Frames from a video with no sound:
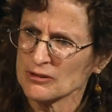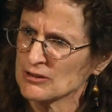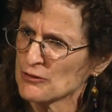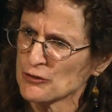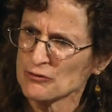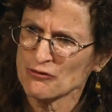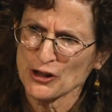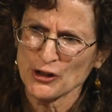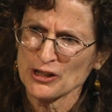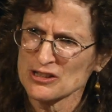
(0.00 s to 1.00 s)
different
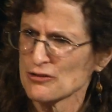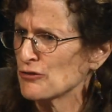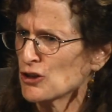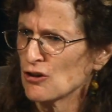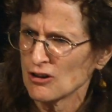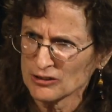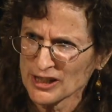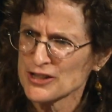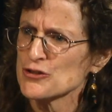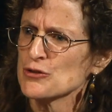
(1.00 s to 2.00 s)
very difficult mm-hmm.
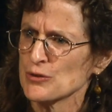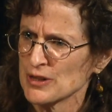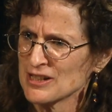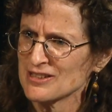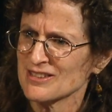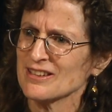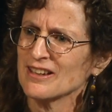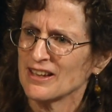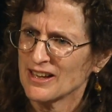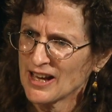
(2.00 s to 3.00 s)
histories yeah.
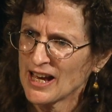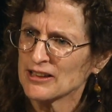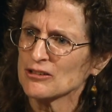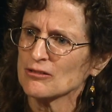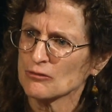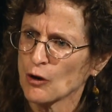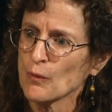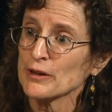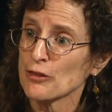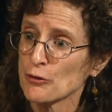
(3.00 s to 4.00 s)
and
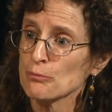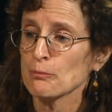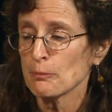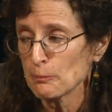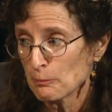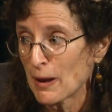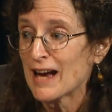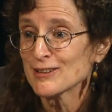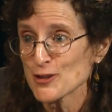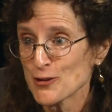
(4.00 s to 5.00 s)
going
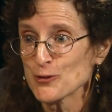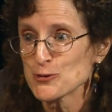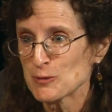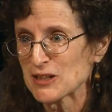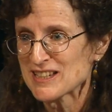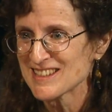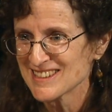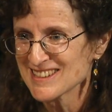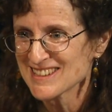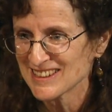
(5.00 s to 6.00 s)
back to those
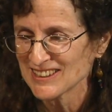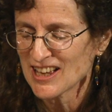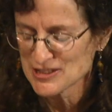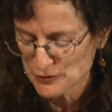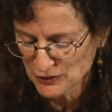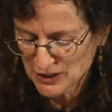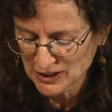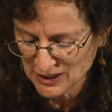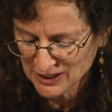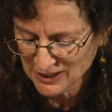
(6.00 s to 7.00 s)
places mm-hmm. and lots of
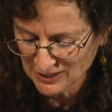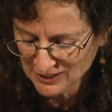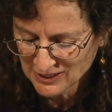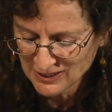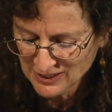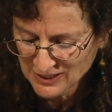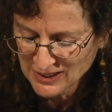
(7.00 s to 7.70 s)
healing. Yeah.